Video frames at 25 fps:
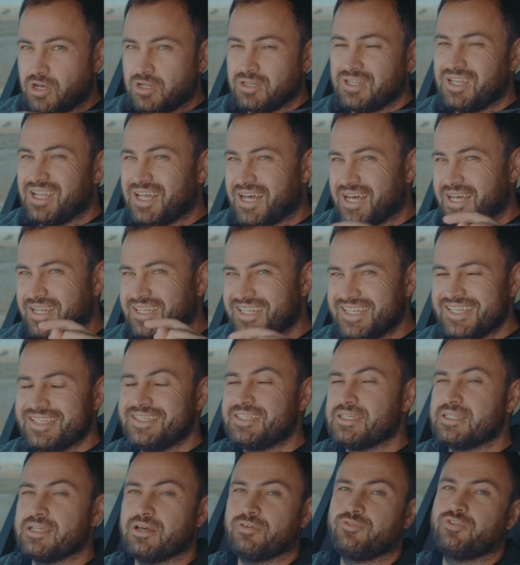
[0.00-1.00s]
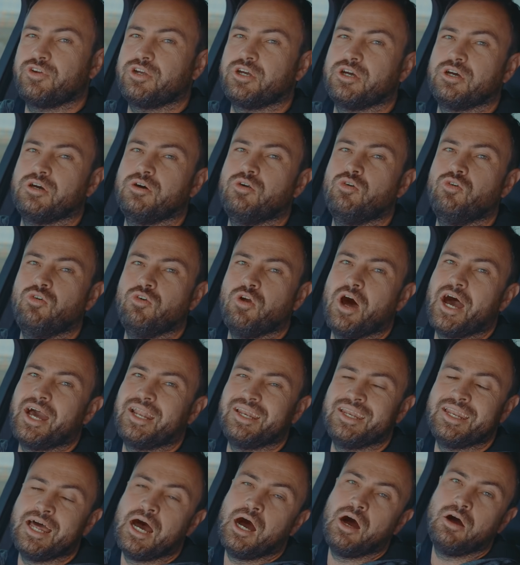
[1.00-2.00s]
online in South Africa
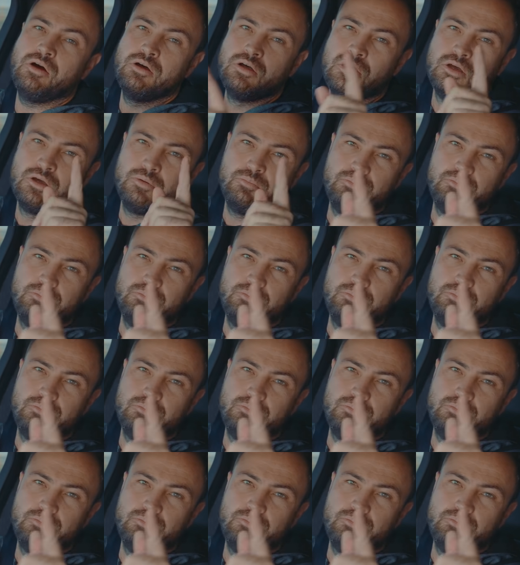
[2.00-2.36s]
right now.